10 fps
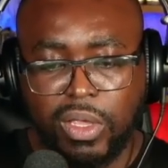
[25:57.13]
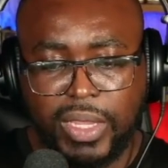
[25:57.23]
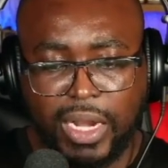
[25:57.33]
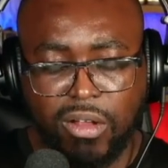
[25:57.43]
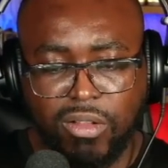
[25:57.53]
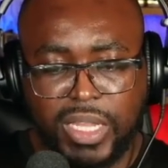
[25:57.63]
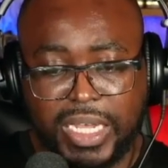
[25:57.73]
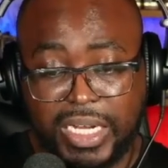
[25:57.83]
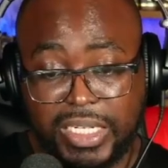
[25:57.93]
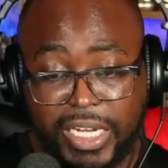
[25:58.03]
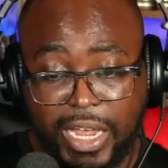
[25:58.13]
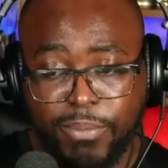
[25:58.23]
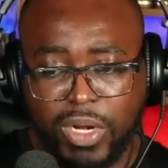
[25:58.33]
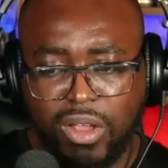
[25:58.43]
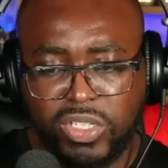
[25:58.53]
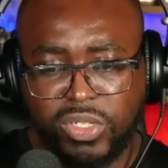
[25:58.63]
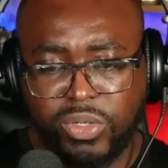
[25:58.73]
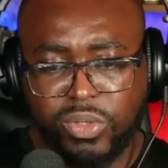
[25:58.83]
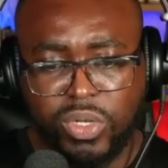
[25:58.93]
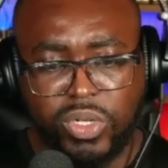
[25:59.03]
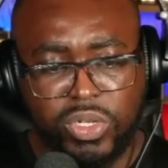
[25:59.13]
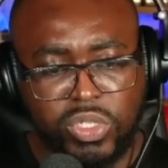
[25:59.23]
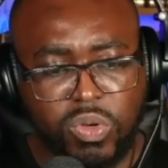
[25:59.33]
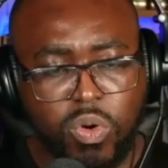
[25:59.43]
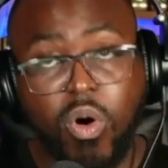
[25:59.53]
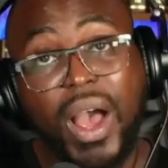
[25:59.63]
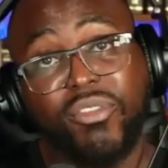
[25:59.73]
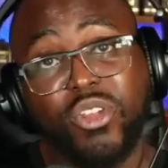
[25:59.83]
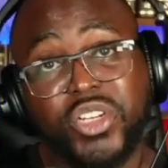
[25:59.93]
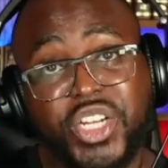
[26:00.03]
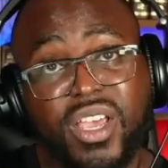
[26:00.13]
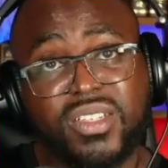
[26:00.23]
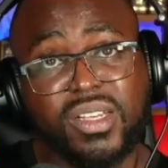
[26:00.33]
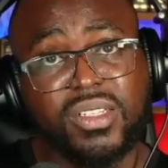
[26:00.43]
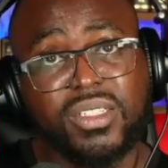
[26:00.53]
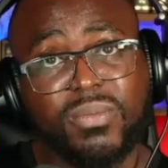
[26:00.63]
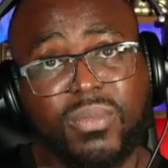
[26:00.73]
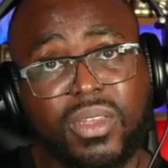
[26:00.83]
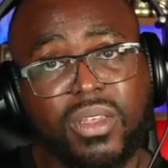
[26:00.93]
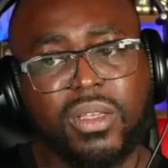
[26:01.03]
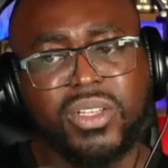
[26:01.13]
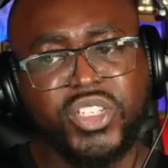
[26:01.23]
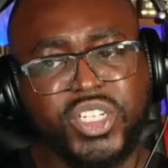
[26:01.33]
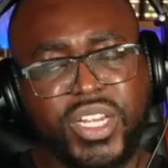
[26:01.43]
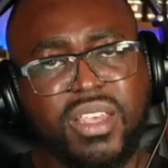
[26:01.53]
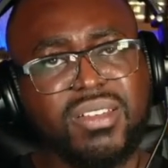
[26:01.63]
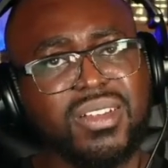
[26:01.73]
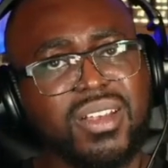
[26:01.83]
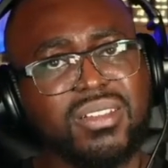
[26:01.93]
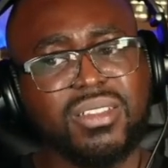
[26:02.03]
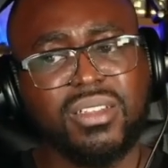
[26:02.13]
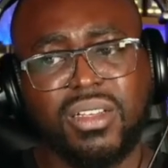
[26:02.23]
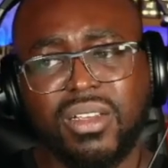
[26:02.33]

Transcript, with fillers: not only condemn, but also to go after Jesus. Jesus